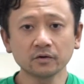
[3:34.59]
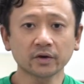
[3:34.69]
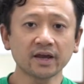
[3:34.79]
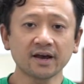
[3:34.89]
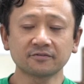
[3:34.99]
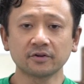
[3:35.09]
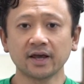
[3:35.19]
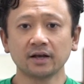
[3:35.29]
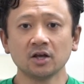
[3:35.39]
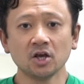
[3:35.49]
Okay, after
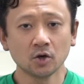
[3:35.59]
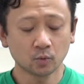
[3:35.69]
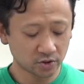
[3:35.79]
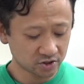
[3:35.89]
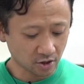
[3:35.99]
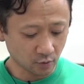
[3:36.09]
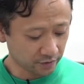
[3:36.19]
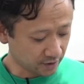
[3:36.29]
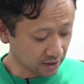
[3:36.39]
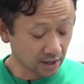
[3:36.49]
that, we start
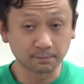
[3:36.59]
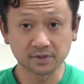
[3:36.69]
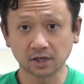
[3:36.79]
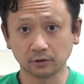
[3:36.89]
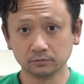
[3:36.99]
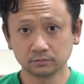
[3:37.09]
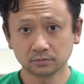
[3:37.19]
with a Gum Sao.